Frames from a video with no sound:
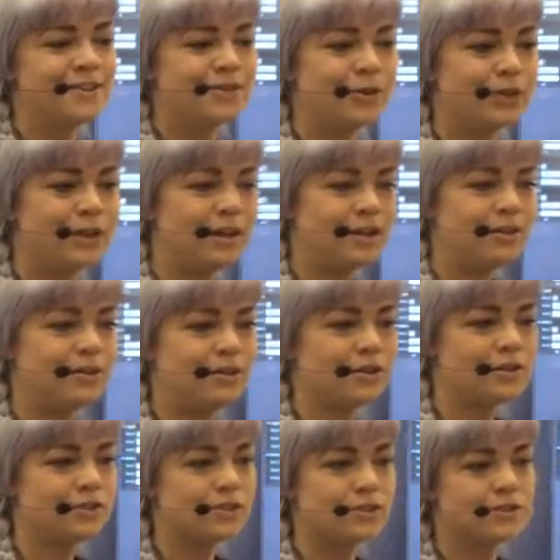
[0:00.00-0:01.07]
So here you
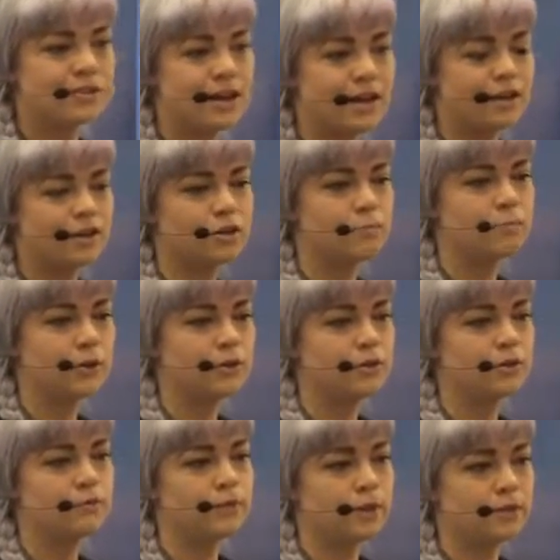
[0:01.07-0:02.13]
can just add a
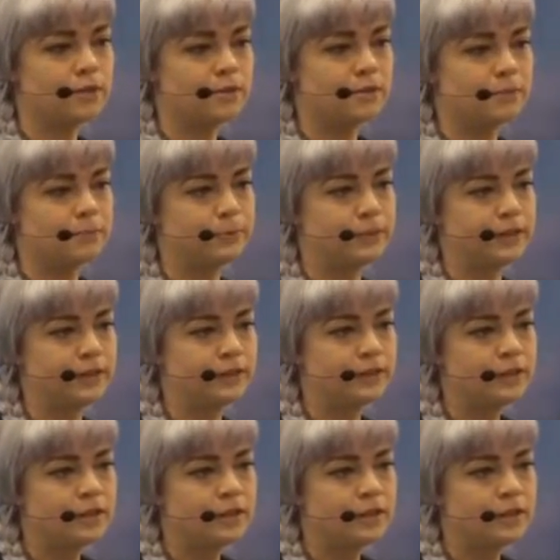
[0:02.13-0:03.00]
component very simply.